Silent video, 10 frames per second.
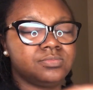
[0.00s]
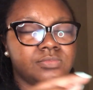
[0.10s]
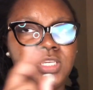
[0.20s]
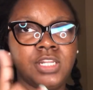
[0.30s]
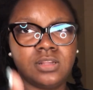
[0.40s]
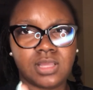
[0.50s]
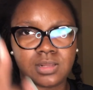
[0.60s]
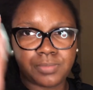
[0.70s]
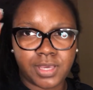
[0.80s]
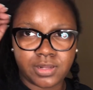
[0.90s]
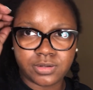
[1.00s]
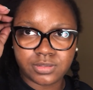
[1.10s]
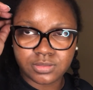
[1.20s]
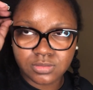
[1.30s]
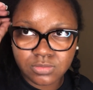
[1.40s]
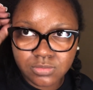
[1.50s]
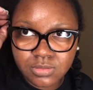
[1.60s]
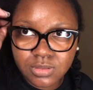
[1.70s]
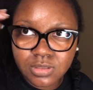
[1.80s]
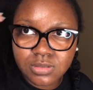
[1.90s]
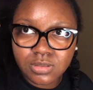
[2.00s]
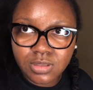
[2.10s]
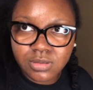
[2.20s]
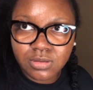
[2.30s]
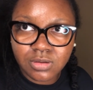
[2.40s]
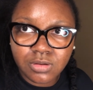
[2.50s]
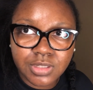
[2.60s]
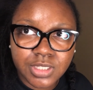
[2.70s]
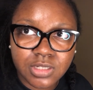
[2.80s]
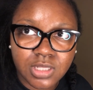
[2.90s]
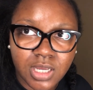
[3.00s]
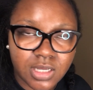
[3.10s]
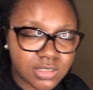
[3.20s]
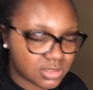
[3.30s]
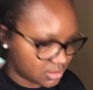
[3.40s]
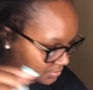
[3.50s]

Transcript: interlock pattern on the interlocks.